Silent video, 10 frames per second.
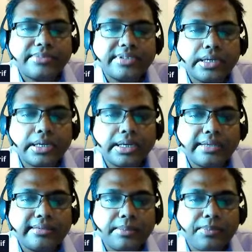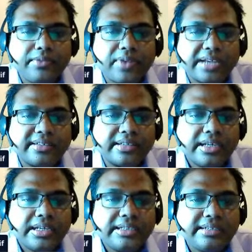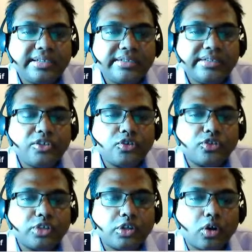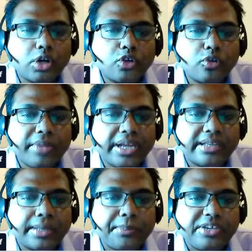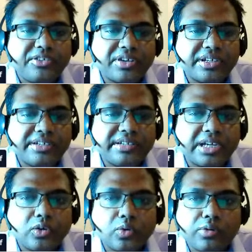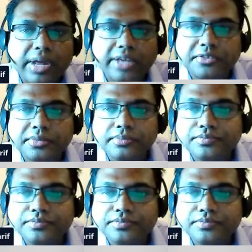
simplifies these distinctions in order to make the picture easier to grasp.